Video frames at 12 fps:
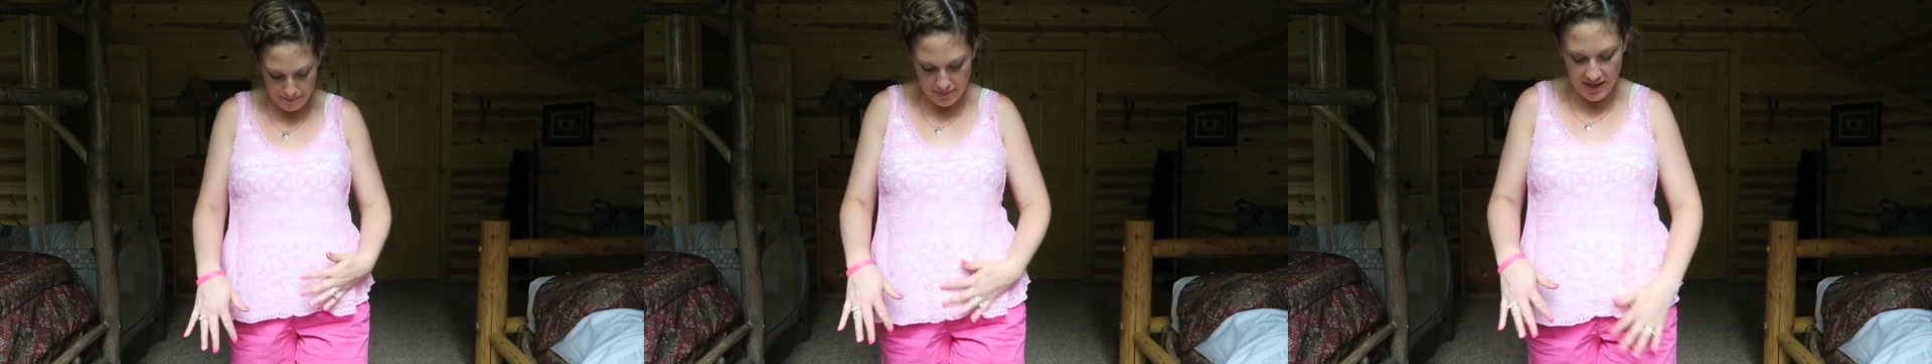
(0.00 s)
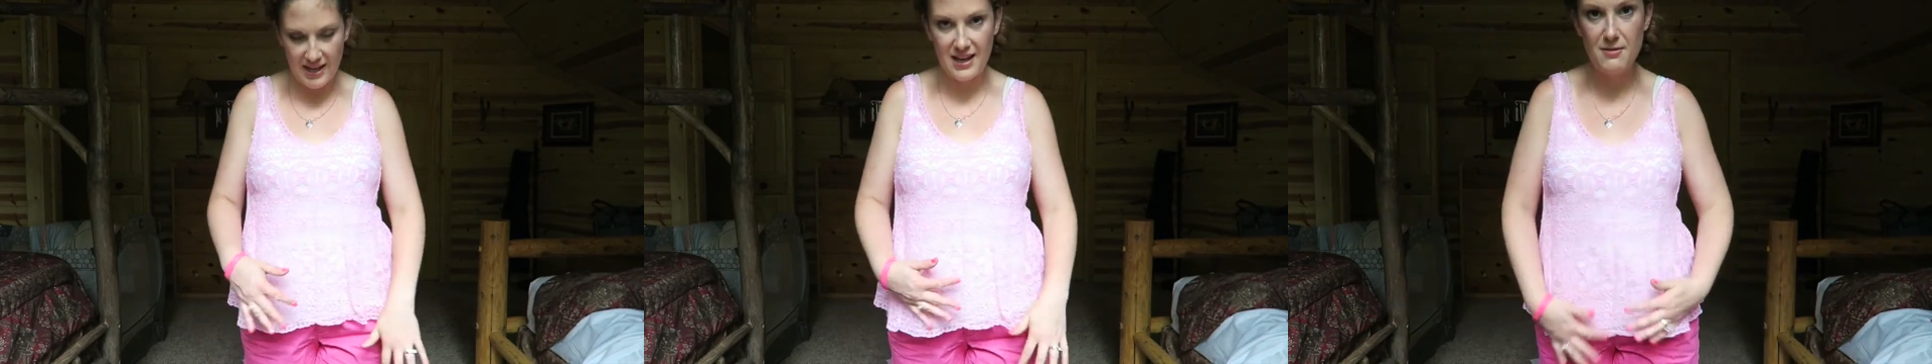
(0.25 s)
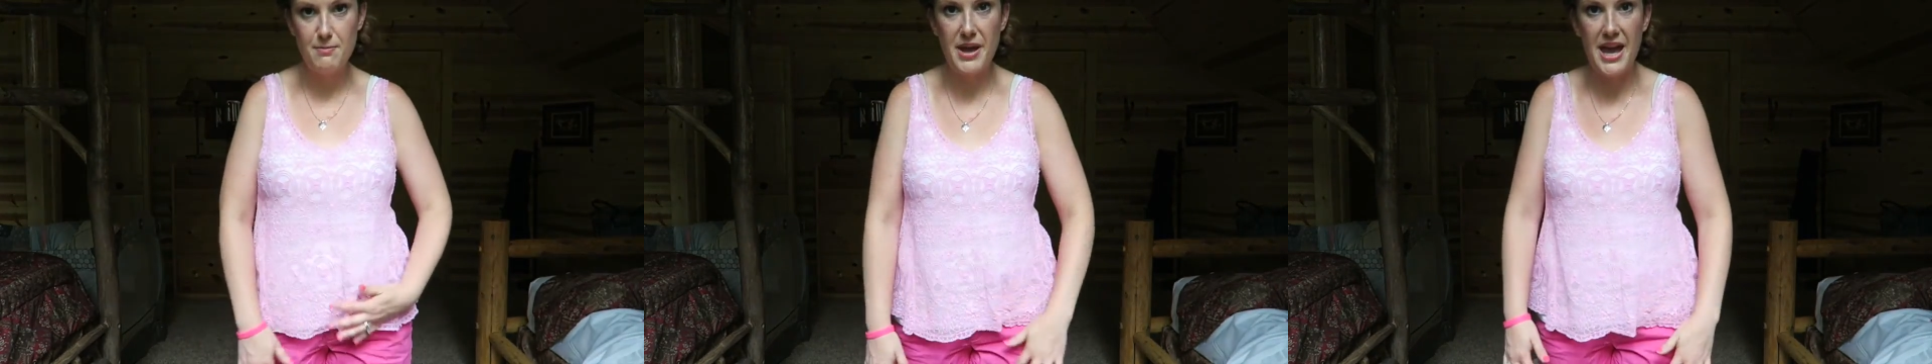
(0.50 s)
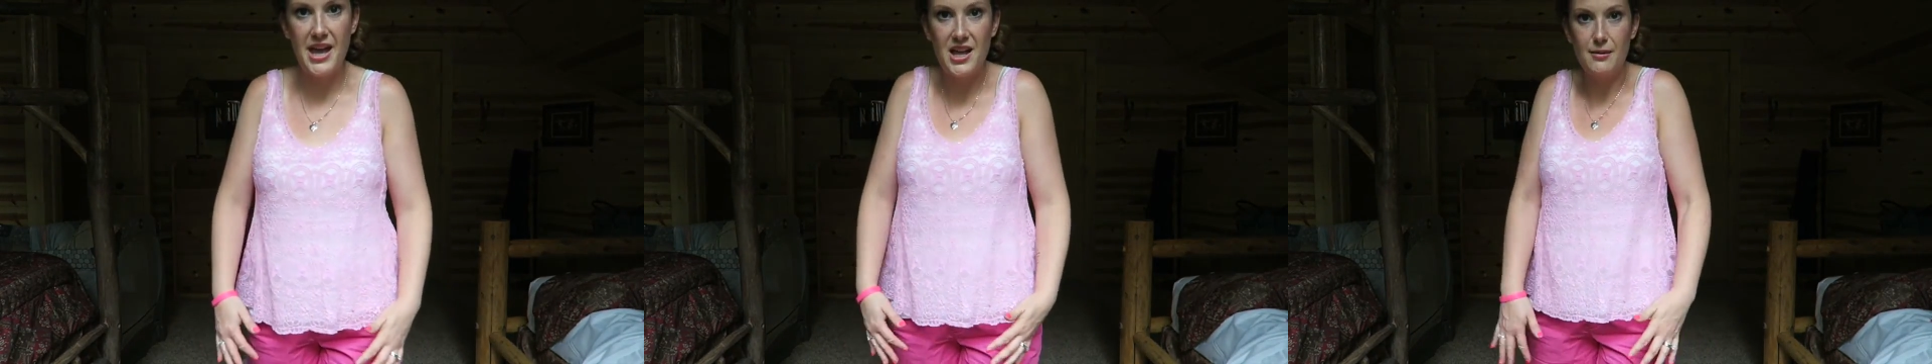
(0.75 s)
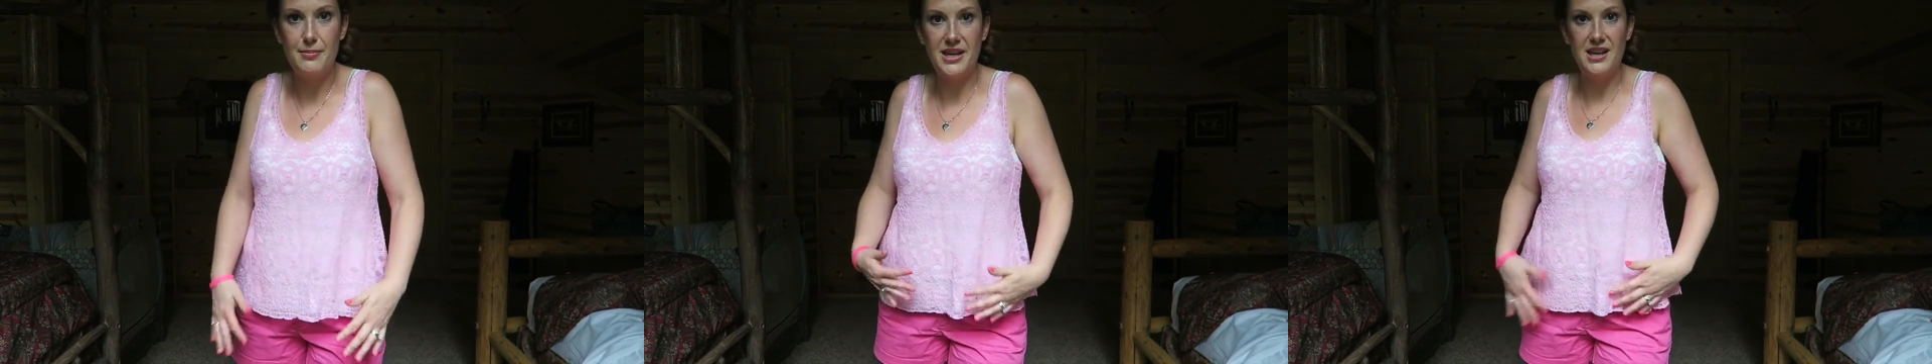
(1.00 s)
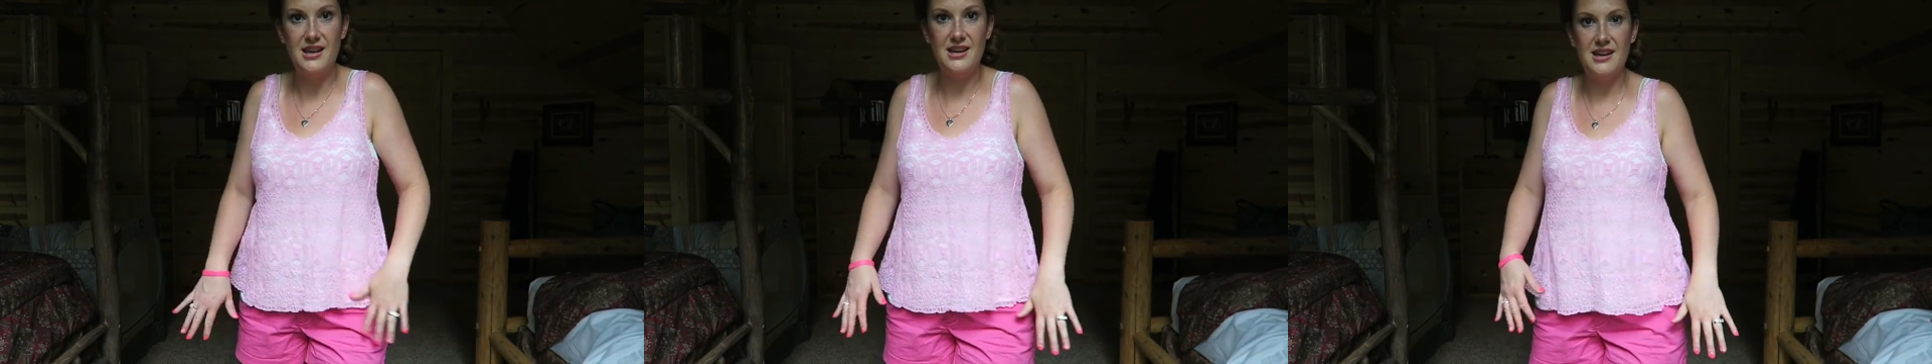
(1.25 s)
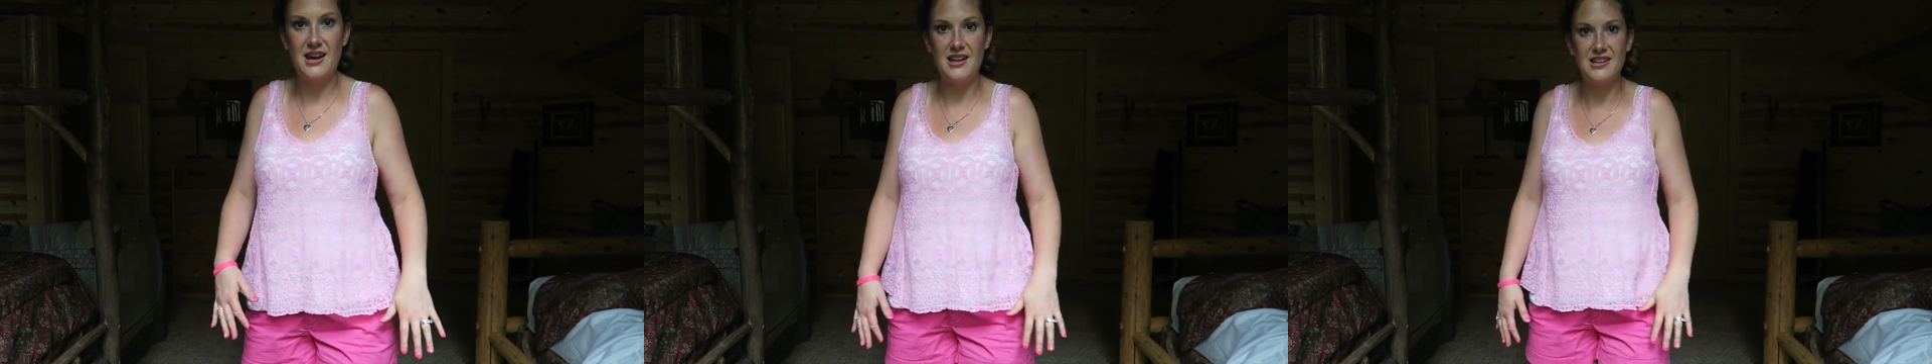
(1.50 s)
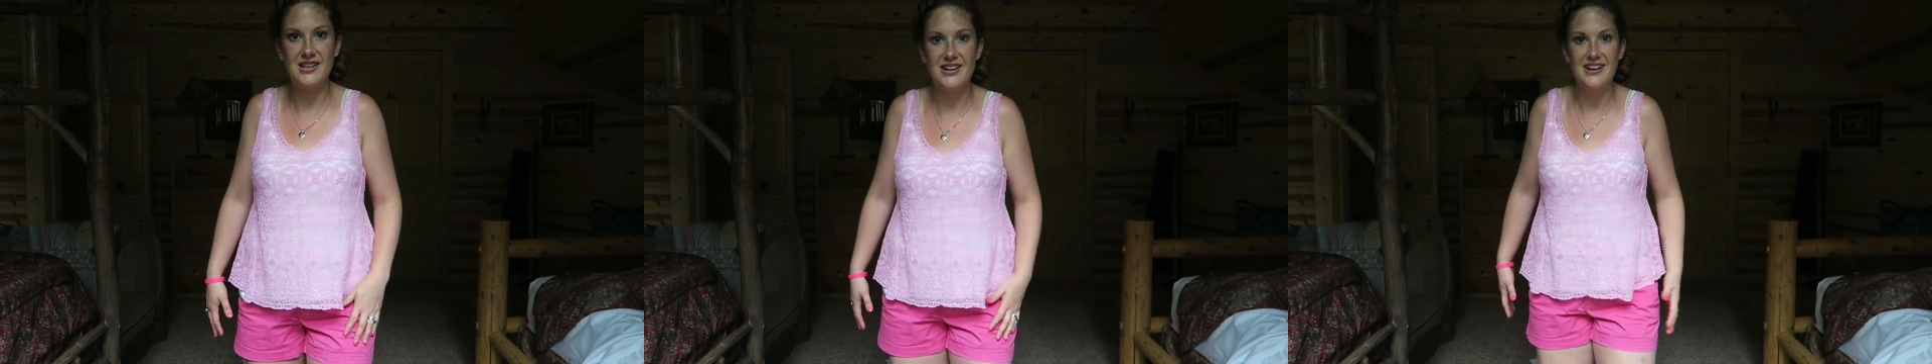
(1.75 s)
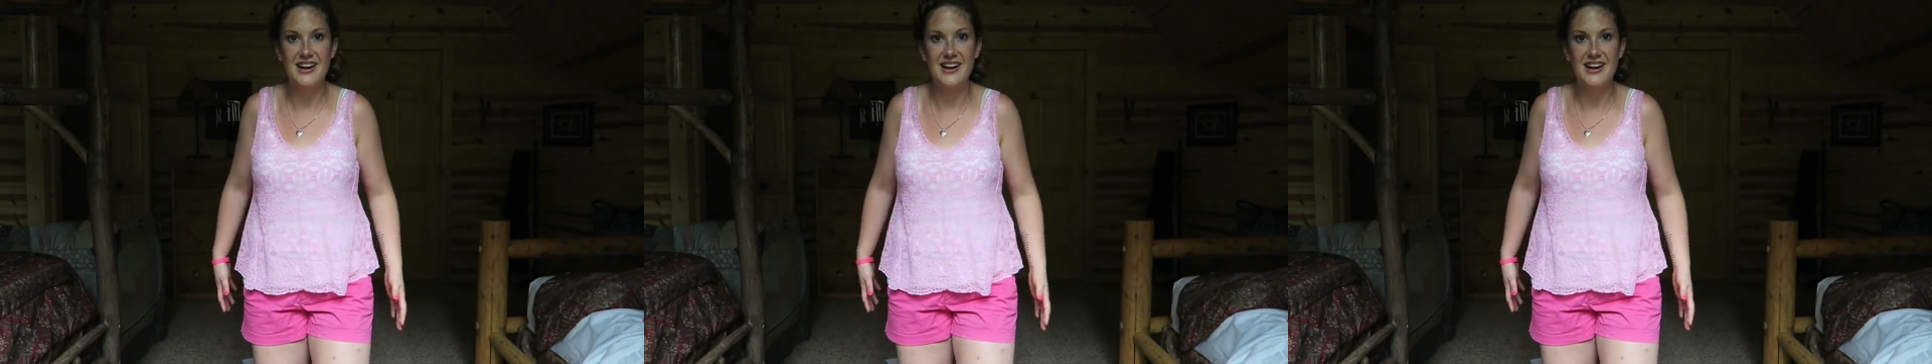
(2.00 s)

pink, pale pink color.